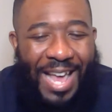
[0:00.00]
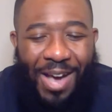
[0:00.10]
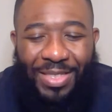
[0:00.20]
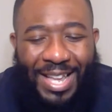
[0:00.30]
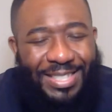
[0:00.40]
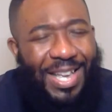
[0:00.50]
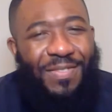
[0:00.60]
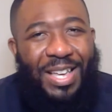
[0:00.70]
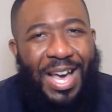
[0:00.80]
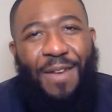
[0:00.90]
Now, let's
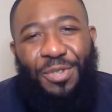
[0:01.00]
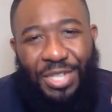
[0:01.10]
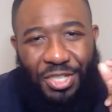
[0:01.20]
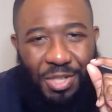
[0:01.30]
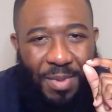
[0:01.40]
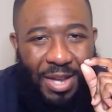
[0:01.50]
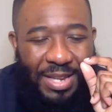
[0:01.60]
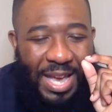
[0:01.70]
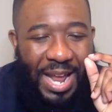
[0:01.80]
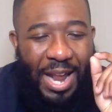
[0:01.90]
have the conversation about
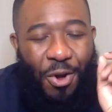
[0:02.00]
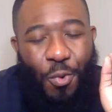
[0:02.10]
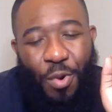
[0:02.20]
Ned. I don't